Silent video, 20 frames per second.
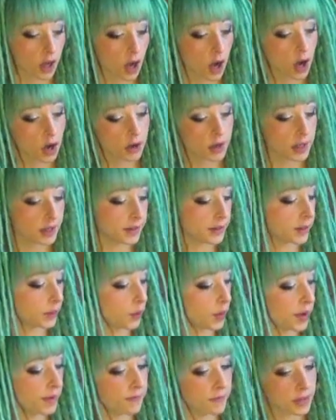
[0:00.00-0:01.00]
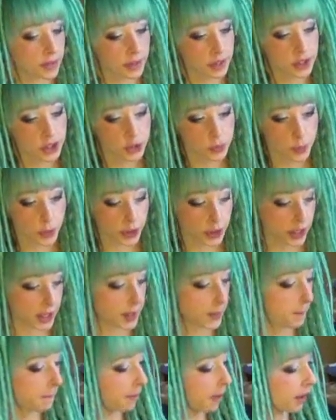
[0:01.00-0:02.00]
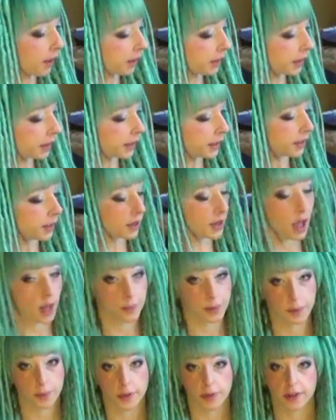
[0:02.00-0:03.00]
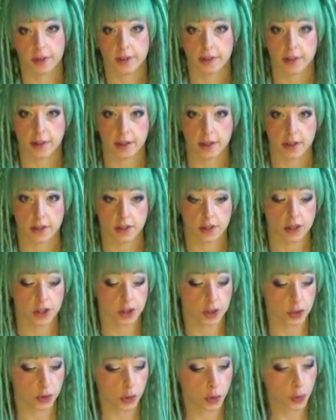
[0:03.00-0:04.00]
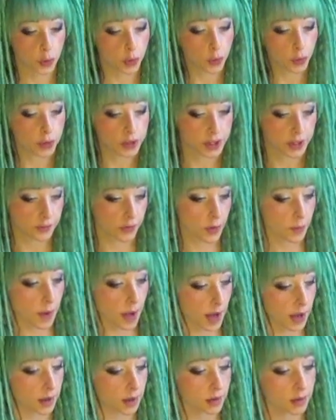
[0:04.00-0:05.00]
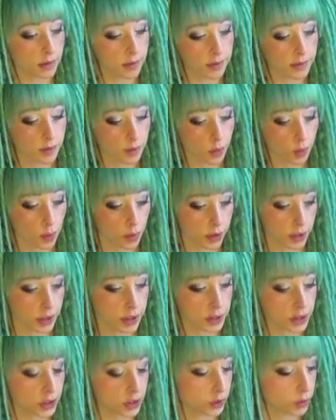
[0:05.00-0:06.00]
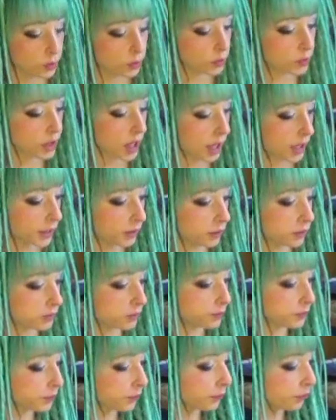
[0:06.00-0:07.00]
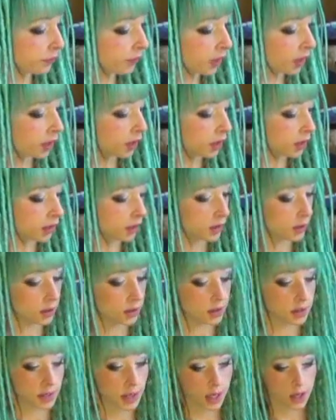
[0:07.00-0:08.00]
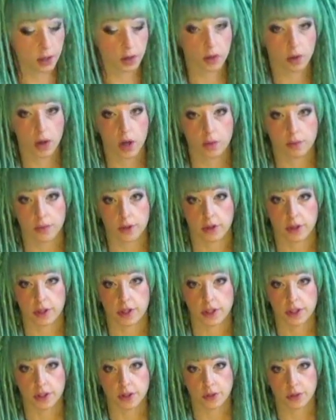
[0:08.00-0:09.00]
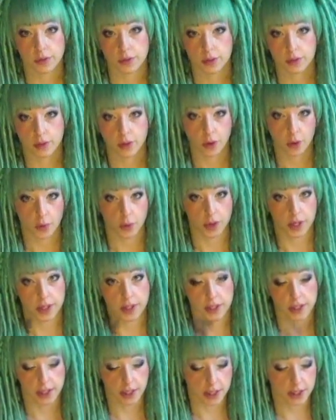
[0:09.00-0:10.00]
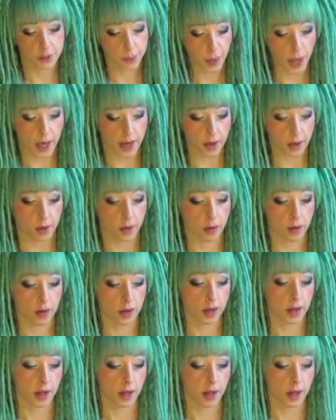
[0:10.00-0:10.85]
Alright, so I finished putting my comic books into different piles according to title. Now I'm going to go in each pile